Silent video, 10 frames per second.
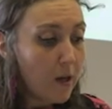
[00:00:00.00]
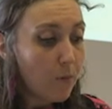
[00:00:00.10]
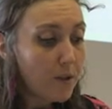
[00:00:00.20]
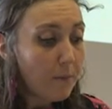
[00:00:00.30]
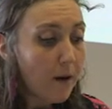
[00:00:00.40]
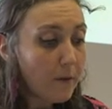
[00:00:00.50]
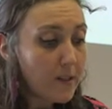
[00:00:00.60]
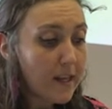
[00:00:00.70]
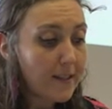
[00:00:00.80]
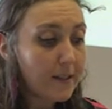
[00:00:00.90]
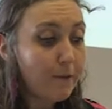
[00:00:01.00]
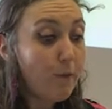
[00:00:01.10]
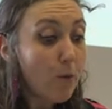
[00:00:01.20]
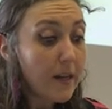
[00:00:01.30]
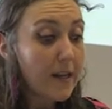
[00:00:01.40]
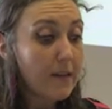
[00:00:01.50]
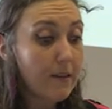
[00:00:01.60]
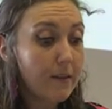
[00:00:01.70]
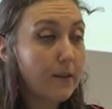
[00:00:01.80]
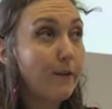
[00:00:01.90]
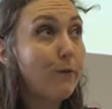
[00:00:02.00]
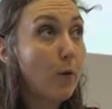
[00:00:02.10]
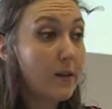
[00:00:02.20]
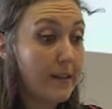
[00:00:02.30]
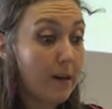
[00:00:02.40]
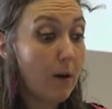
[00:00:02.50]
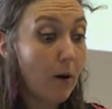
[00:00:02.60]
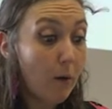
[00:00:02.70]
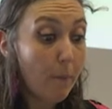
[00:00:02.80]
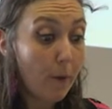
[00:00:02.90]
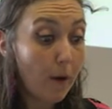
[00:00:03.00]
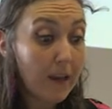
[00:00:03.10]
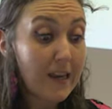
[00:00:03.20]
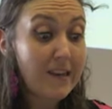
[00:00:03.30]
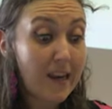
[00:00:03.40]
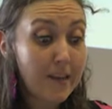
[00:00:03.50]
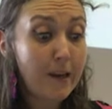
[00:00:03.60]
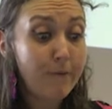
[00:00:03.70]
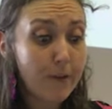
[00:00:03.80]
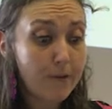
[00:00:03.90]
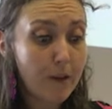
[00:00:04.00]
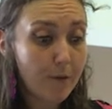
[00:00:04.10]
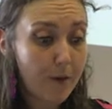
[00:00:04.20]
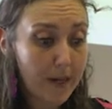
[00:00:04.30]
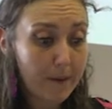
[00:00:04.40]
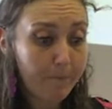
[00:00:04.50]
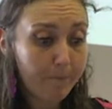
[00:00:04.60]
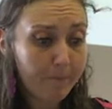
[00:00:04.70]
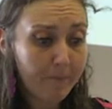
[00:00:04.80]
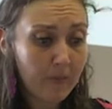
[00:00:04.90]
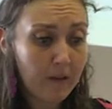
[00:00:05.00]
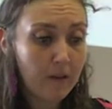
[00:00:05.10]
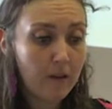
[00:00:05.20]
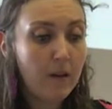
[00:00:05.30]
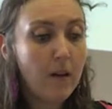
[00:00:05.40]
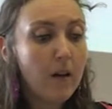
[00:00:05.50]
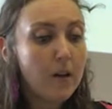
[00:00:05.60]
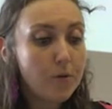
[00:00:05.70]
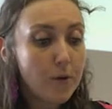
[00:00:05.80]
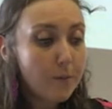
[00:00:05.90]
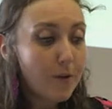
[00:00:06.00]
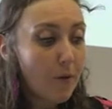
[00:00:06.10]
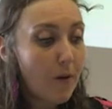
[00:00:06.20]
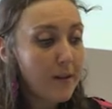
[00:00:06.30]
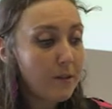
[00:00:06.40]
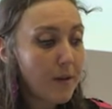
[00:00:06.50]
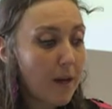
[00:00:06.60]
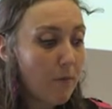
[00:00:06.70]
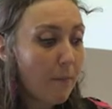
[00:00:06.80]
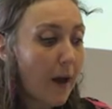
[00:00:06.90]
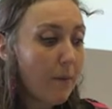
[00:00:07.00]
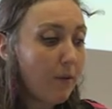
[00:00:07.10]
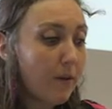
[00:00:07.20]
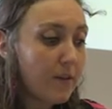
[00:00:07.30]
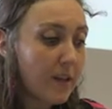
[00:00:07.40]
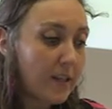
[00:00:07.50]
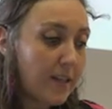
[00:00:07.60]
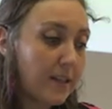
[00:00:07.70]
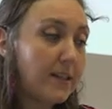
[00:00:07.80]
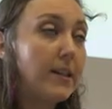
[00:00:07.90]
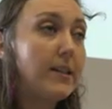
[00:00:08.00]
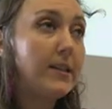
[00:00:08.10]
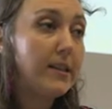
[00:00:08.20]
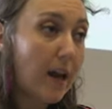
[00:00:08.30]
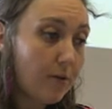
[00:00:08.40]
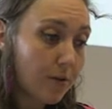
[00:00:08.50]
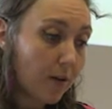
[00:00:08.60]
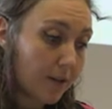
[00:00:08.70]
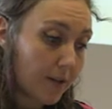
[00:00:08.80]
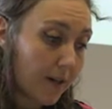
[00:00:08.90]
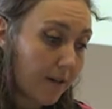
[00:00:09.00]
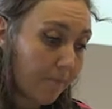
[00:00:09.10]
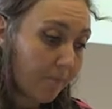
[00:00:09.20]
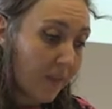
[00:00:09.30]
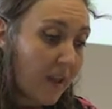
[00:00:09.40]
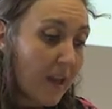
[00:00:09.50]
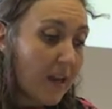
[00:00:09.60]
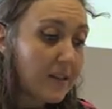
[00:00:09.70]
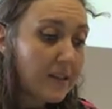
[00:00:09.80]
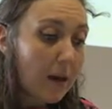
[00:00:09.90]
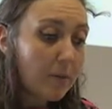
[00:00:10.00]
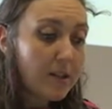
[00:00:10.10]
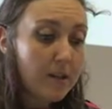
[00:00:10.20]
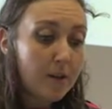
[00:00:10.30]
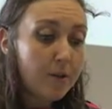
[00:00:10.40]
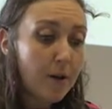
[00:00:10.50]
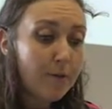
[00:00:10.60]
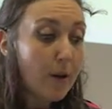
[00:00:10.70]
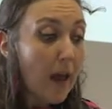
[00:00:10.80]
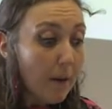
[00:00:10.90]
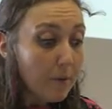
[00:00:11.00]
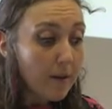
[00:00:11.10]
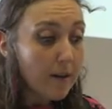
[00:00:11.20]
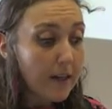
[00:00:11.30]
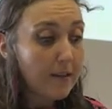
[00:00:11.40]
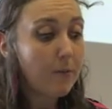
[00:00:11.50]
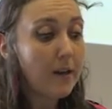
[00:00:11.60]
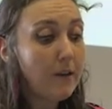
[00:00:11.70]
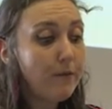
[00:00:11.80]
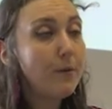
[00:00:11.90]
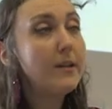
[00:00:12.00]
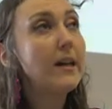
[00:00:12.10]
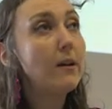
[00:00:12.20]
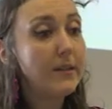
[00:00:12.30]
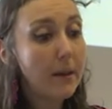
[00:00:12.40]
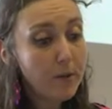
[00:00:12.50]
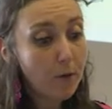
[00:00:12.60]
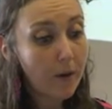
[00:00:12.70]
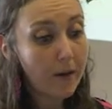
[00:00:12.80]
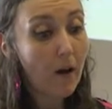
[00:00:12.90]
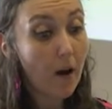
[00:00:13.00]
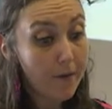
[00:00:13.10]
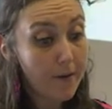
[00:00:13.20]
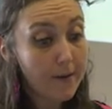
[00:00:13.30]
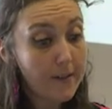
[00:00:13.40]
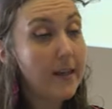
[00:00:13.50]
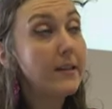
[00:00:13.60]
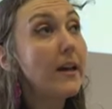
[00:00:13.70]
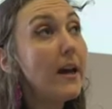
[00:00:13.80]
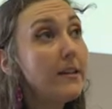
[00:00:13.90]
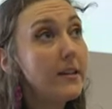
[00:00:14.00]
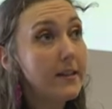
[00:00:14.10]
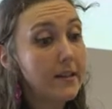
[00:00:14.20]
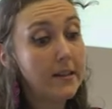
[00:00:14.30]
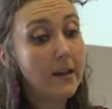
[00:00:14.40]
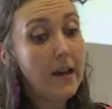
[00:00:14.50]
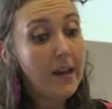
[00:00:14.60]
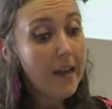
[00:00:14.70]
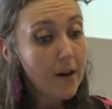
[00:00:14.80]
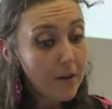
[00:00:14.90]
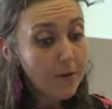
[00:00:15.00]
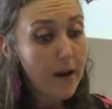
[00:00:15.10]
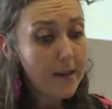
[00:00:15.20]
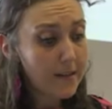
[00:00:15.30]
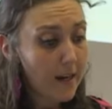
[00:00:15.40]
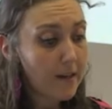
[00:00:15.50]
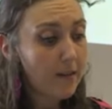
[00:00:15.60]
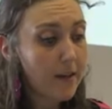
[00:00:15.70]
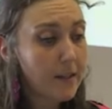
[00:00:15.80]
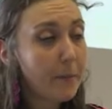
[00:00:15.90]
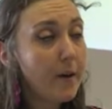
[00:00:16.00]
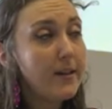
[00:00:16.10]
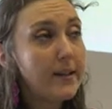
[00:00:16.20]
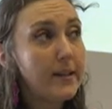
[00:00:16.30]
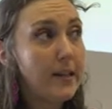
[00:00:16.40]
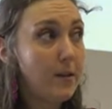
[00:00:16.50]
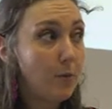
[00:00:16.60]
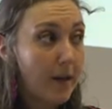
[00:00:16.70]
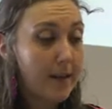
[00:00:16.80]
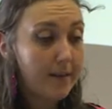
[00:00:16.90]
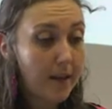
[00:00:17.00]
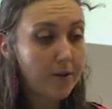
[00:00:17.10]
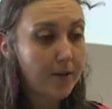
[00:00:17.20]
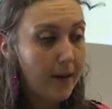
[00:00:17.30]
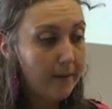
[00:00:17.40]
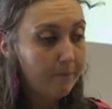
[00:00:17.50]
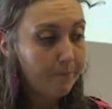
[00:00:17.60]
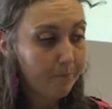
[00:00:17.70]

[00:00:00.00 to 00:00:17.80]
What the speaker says: which he published as his 40th, so 40, book in 1953. Doors would go on to become a Bible of the 1960s counterculture and established an enduring vocabulary that would influence how subsequent authors and scientists characterized psychedelic experiences in the 20th century.